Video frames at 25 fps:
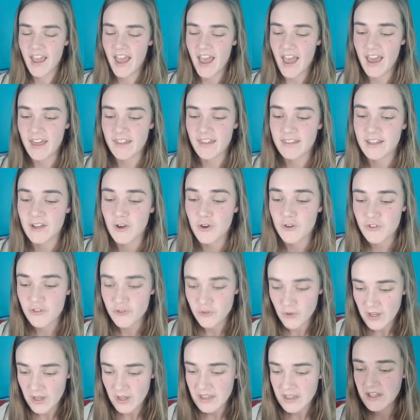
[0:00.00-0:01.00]
at the
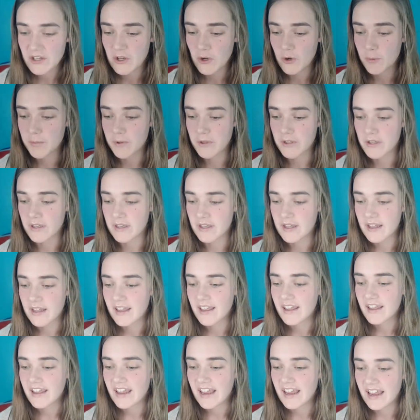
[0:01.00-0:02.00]
Australian Open
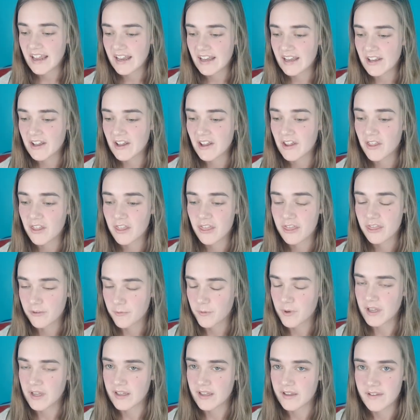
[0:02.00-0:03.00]
in
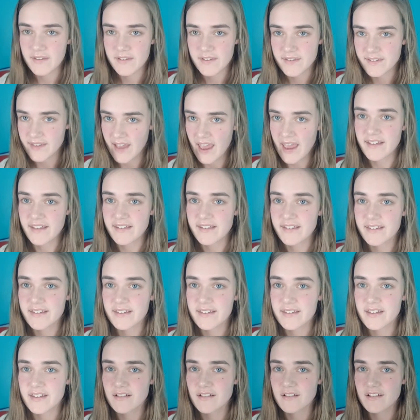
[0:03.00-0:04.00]
3
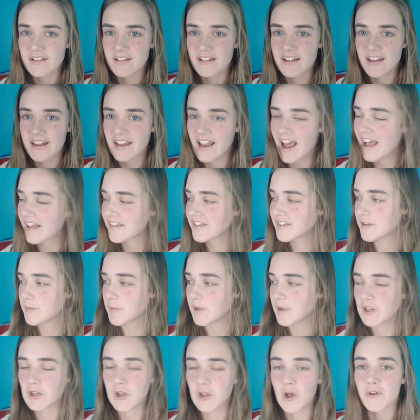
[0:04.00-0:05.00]
sets. It has to
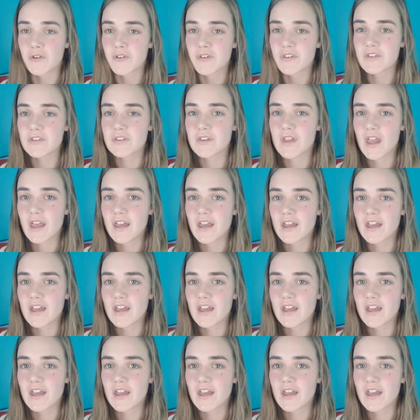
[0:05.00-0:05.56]
be close.